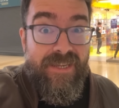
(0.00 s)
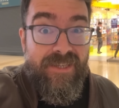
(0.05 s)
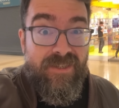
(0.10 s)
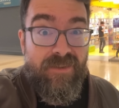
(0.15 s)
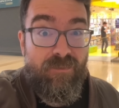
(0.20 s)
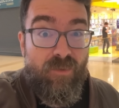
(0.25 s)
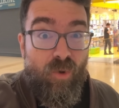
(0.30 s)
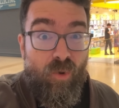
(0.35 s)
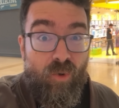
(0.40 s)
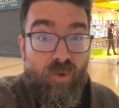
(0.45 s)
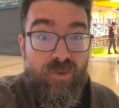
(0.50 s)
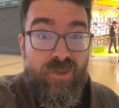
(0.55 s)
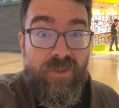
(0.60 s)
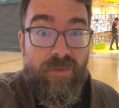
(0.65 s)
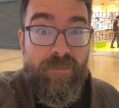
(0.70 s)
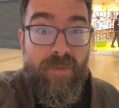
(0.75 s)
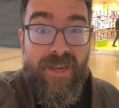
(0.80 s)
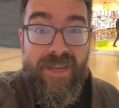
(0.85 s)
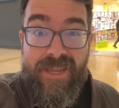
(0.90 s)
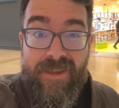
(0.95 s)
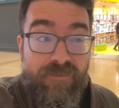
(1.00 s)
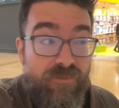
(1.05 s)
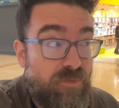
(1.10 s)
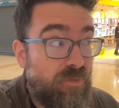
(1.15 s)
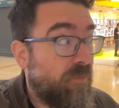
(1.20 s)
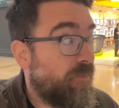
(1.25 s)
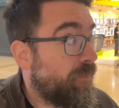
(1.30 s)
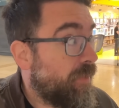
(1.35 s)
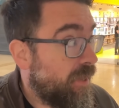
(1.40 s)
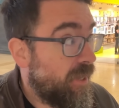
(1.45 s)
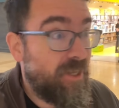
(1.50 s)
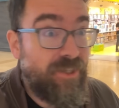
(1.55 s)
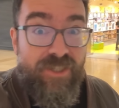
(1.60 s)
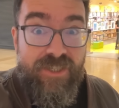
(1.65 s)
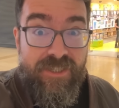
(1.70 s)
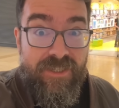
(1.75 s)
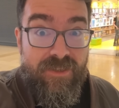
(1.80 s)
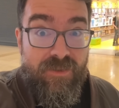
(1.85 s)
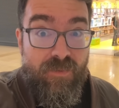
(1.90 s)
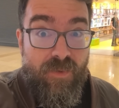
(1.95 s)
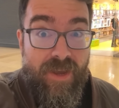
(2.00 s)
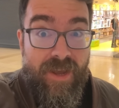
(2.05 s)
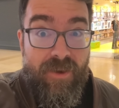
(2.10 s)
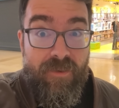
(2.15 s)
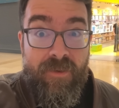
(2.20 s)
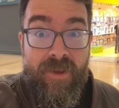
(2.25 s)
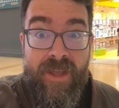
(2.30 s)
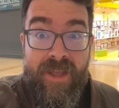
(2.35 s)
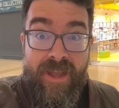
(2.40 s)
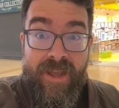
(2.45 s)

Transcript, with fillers: Some awesome gifts with purchase as well.